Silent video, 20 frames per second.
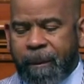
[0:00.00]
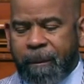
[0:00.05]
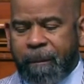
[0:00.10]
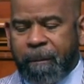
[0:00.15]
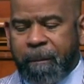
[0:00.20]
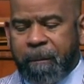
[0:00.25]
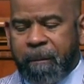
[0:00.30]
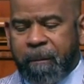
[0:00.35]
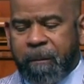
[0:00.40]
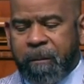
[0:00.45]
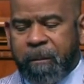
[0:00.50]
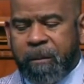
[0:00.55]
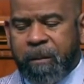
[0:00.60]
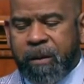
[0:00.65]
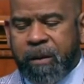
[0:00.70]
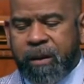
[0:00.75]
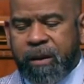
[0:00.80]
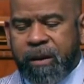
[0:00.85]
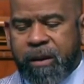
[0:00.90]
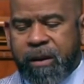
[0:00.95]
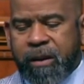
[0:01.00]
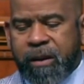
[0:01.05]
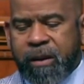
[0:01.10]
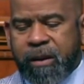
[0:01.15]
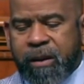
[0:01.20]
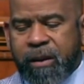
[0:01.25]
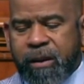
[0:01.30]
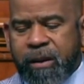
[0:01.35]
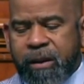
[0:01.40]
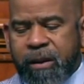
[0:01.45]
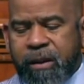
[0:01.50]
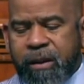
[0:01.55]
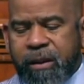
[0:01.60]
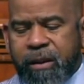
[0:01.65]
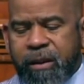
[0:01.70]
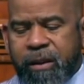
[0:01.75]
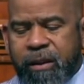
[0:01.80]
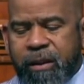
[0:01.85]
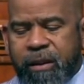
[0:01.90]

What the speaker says: Nobody speaks.